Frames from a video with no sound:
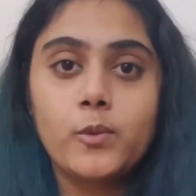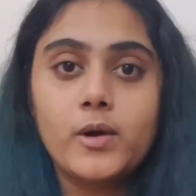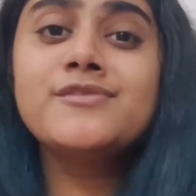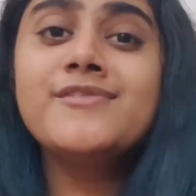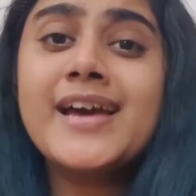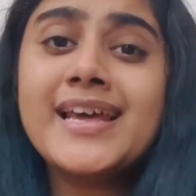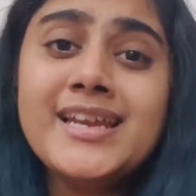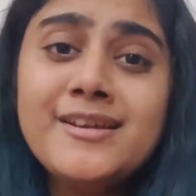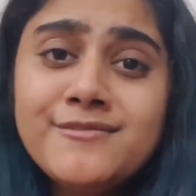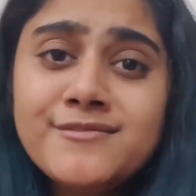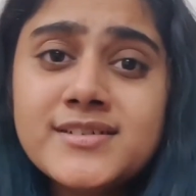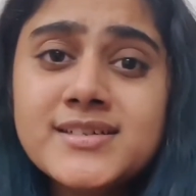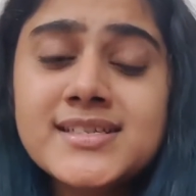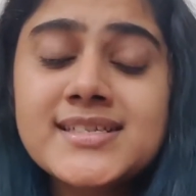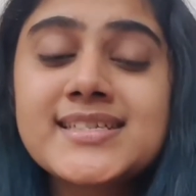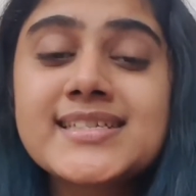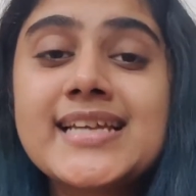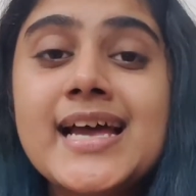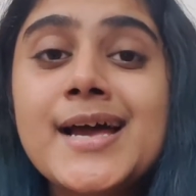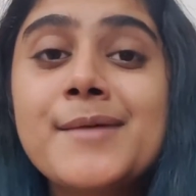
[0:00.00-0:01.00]
The very
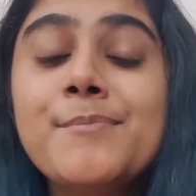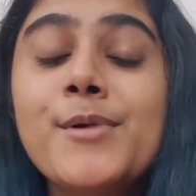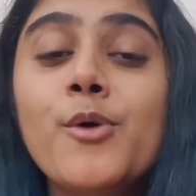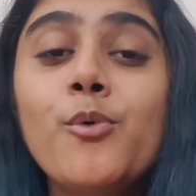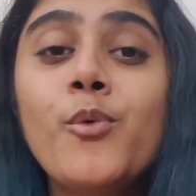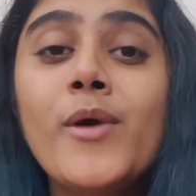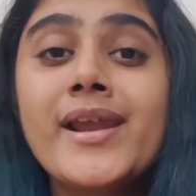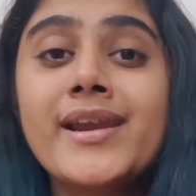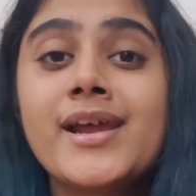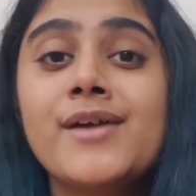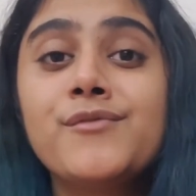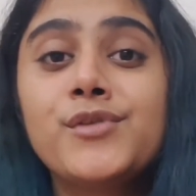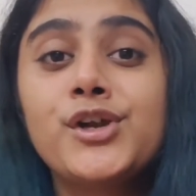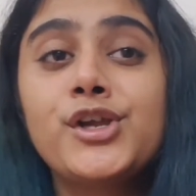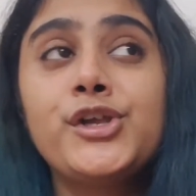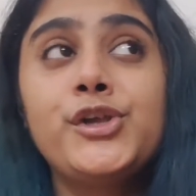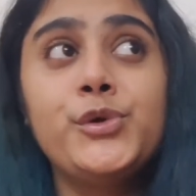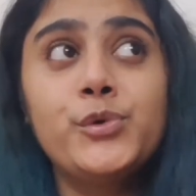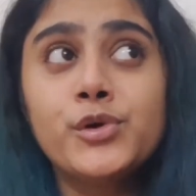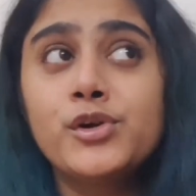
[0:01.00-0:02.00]
first step whenever
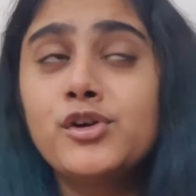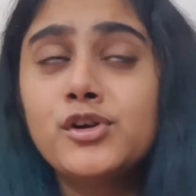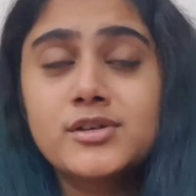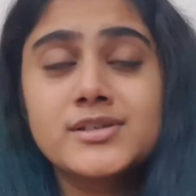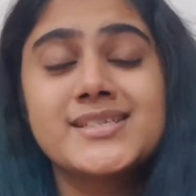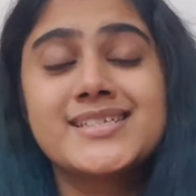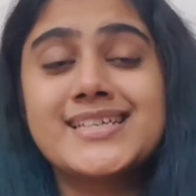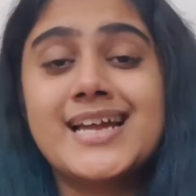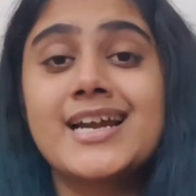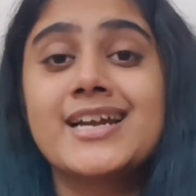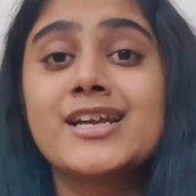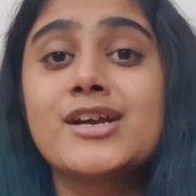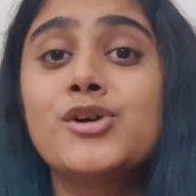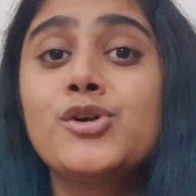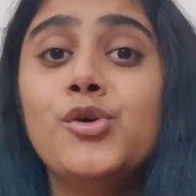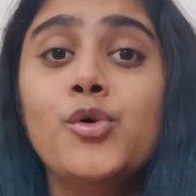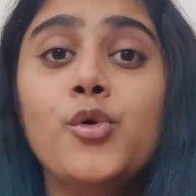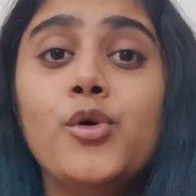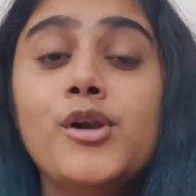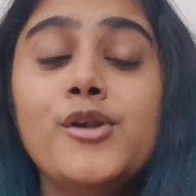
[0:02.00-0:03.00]
you're going to set a
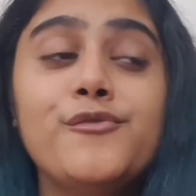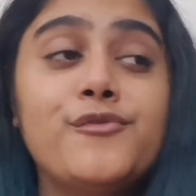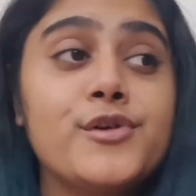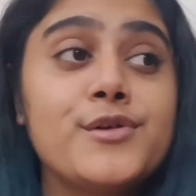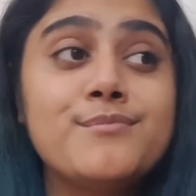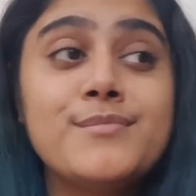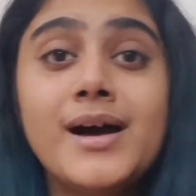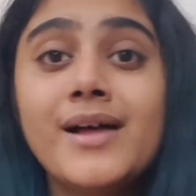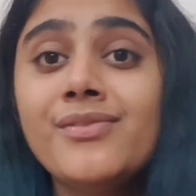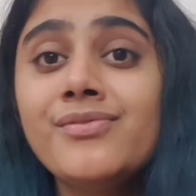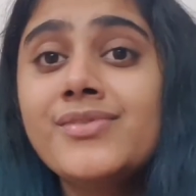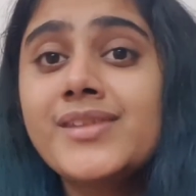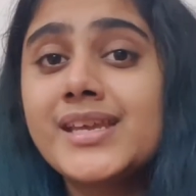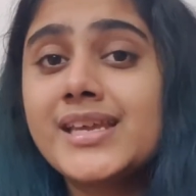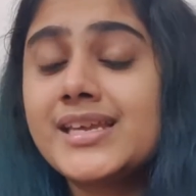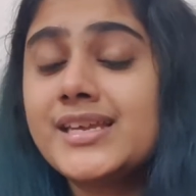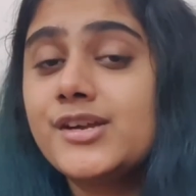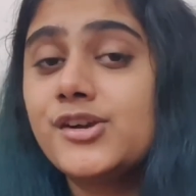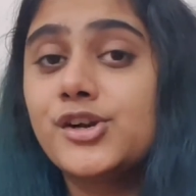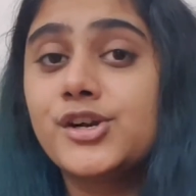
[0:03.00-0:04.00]
goal for a month,
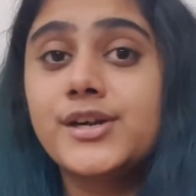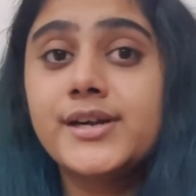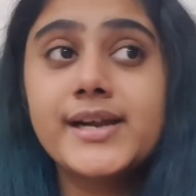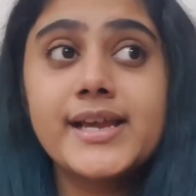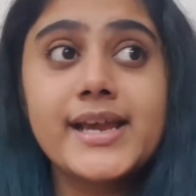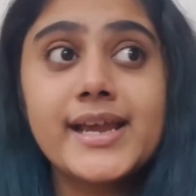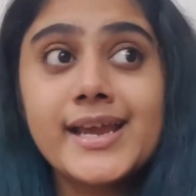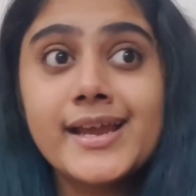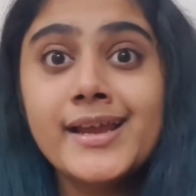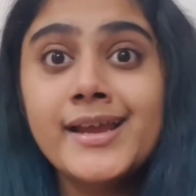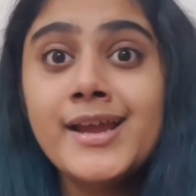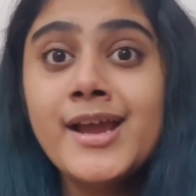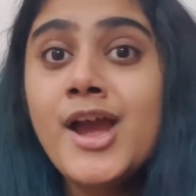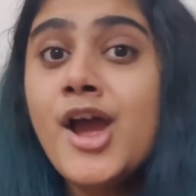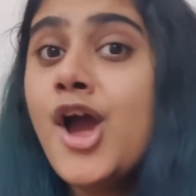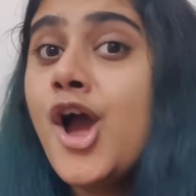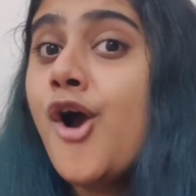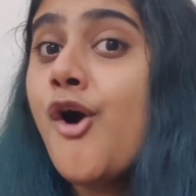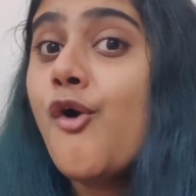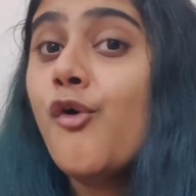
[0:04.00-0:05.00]
year, day,
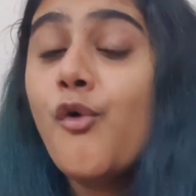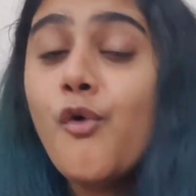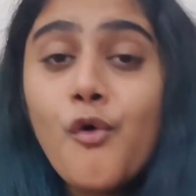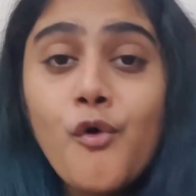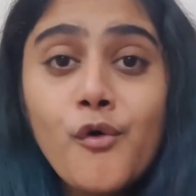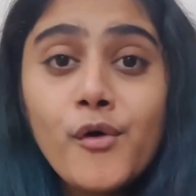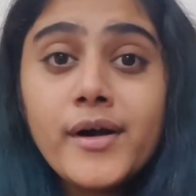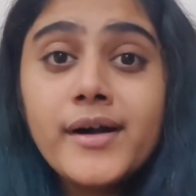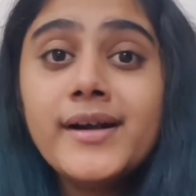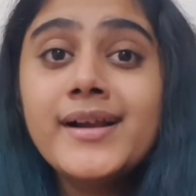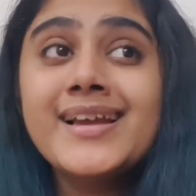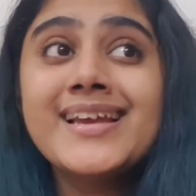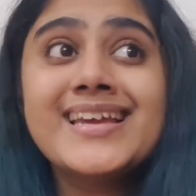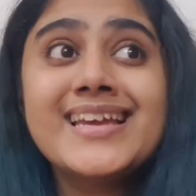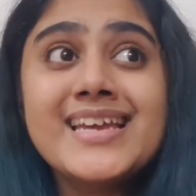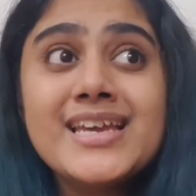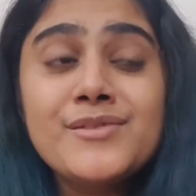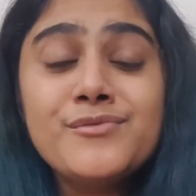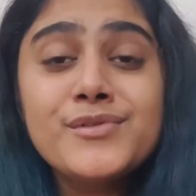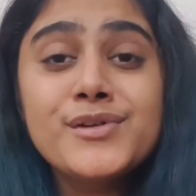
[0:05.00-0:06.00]
or
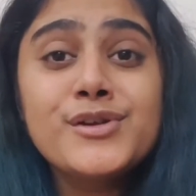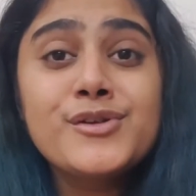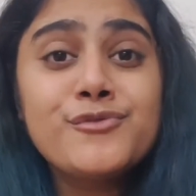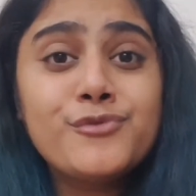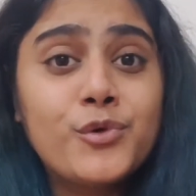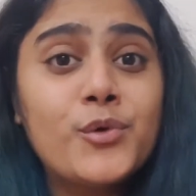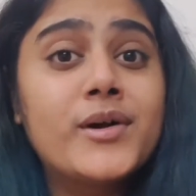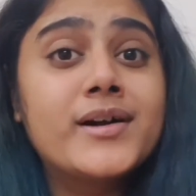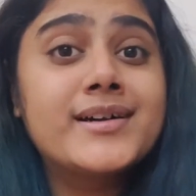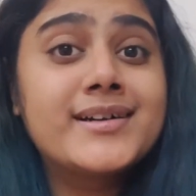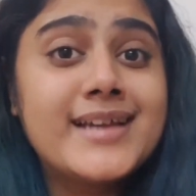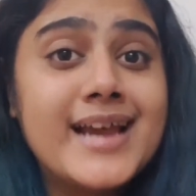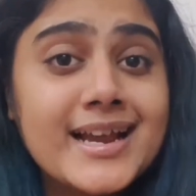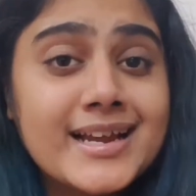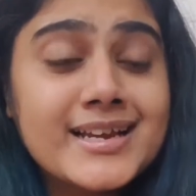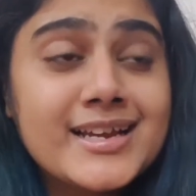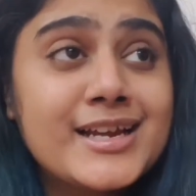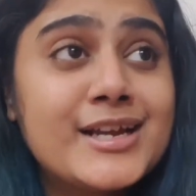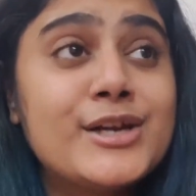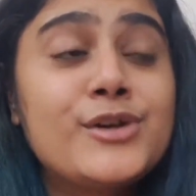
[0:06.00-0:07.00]
even for a
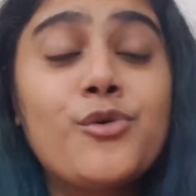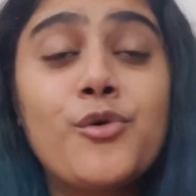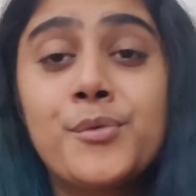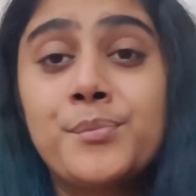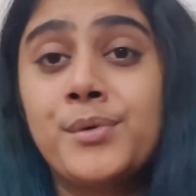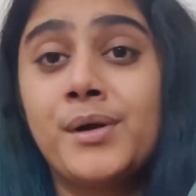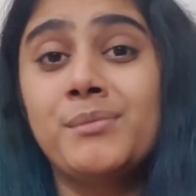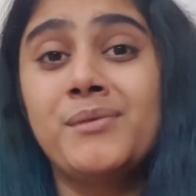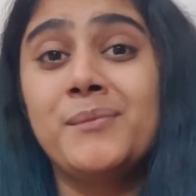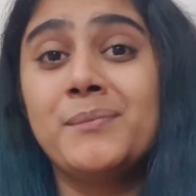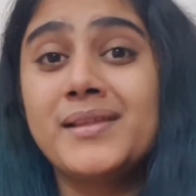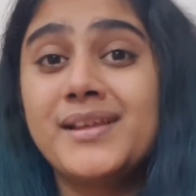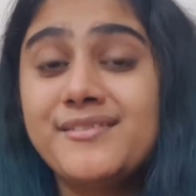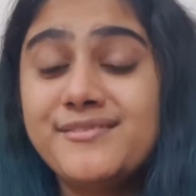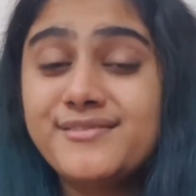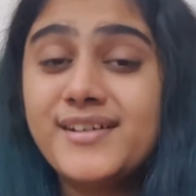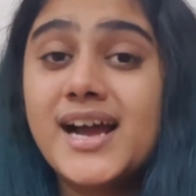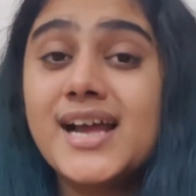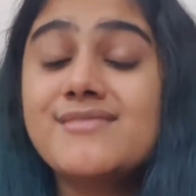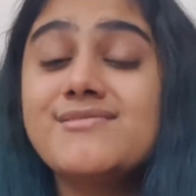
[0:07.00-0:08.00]
decade or probably
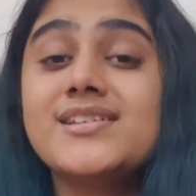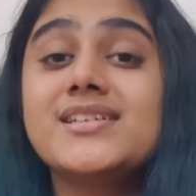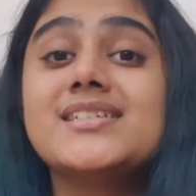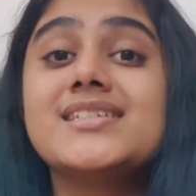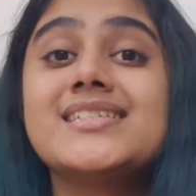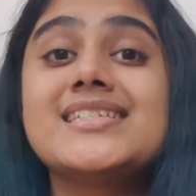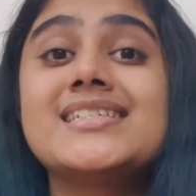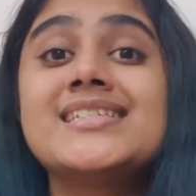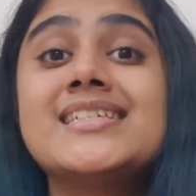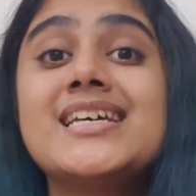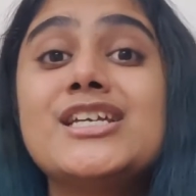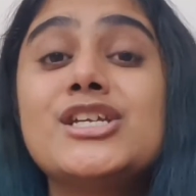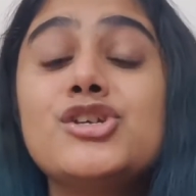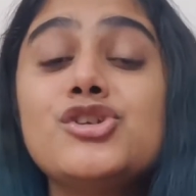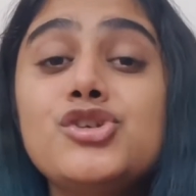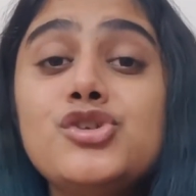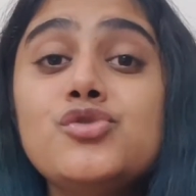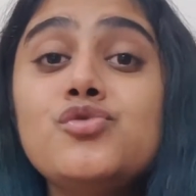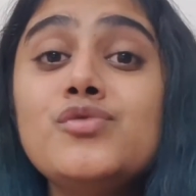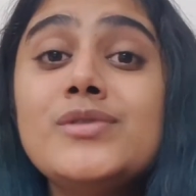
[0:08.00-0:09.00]
5 years is that
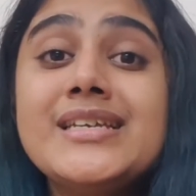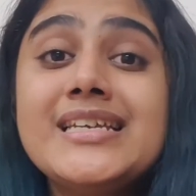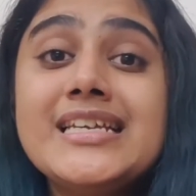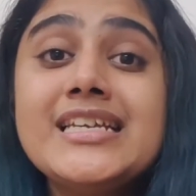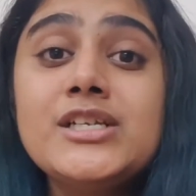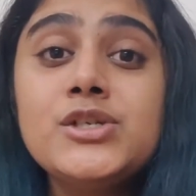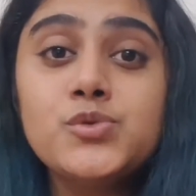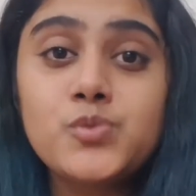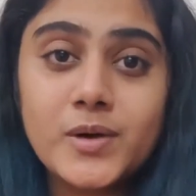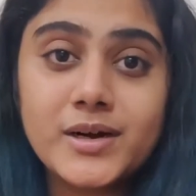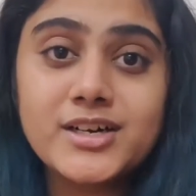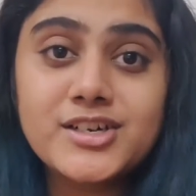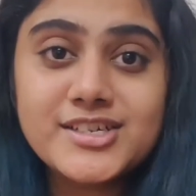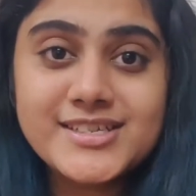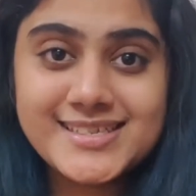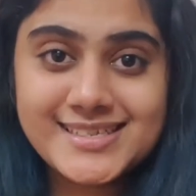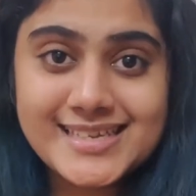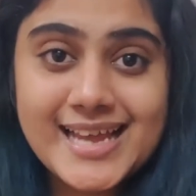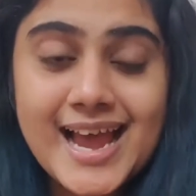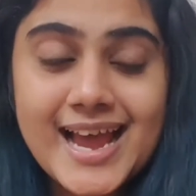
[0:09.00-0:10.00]
you need to
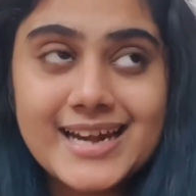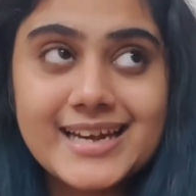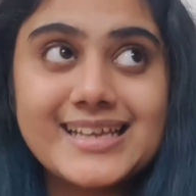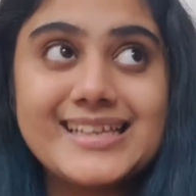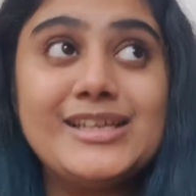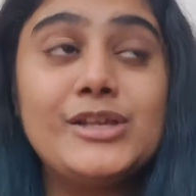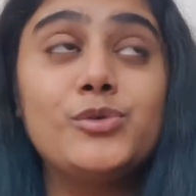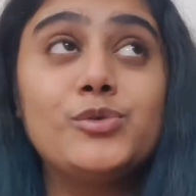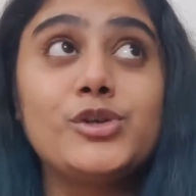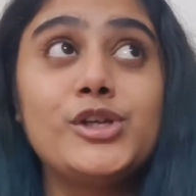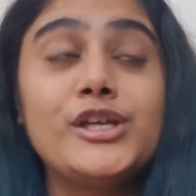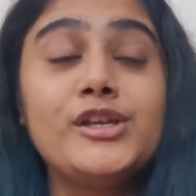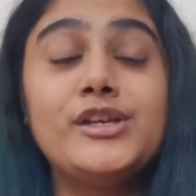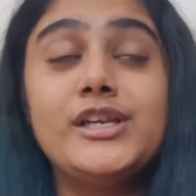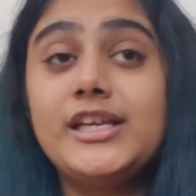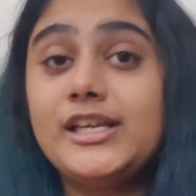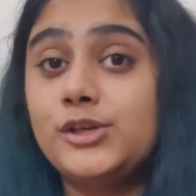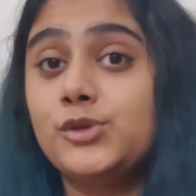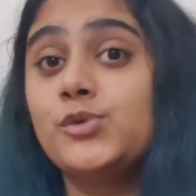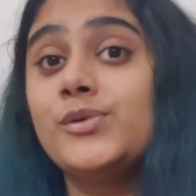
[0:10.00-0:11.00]
understand and you
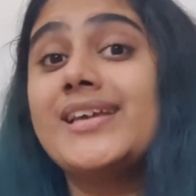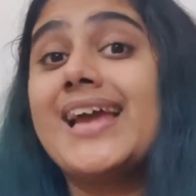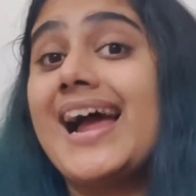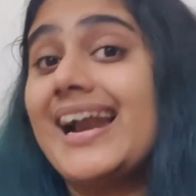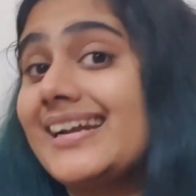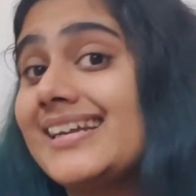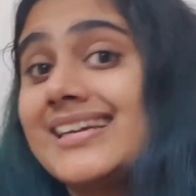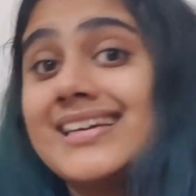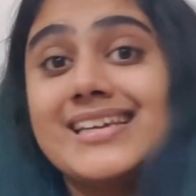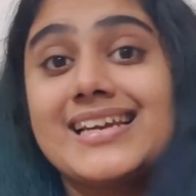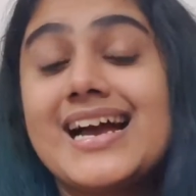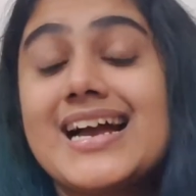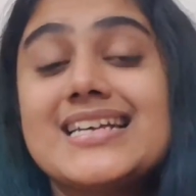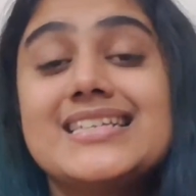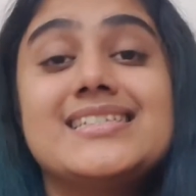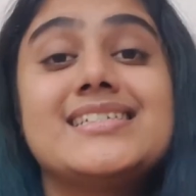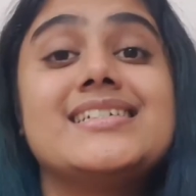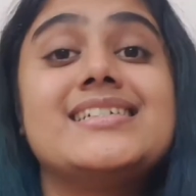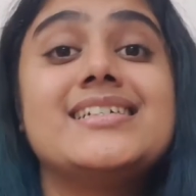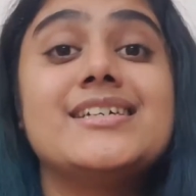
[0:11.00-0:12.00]
need to
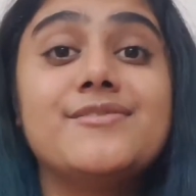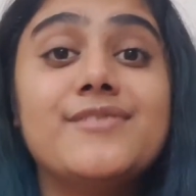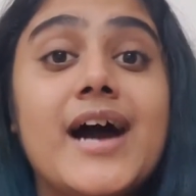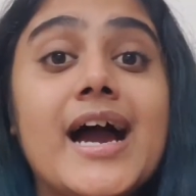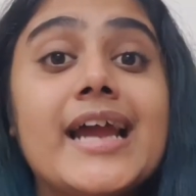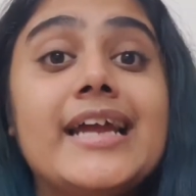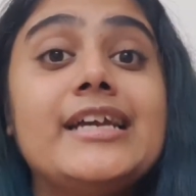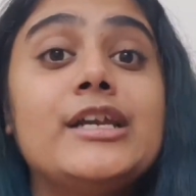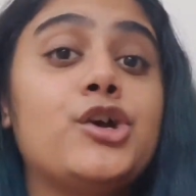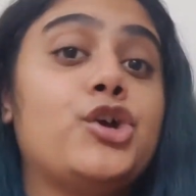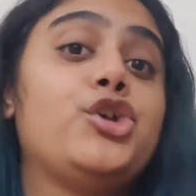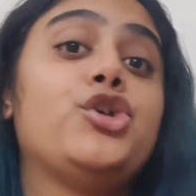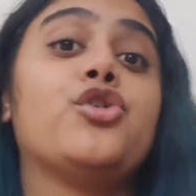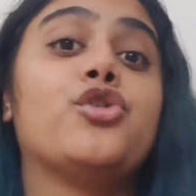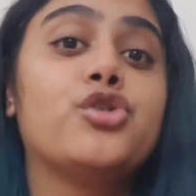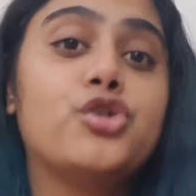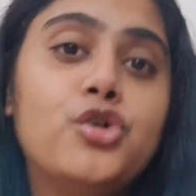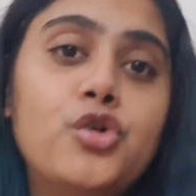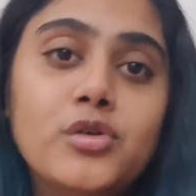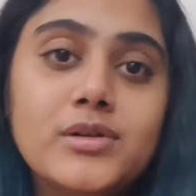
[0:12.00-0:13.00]
categorize and divide your
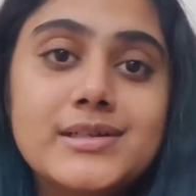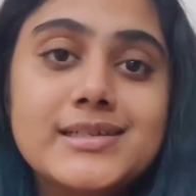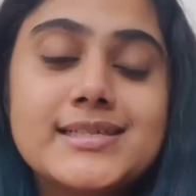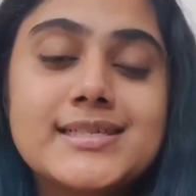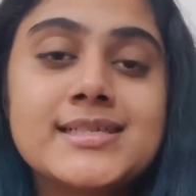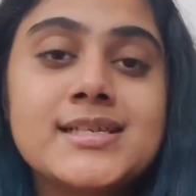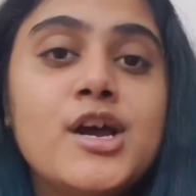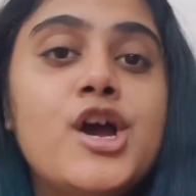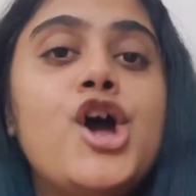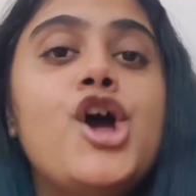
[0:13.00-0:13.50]
goals.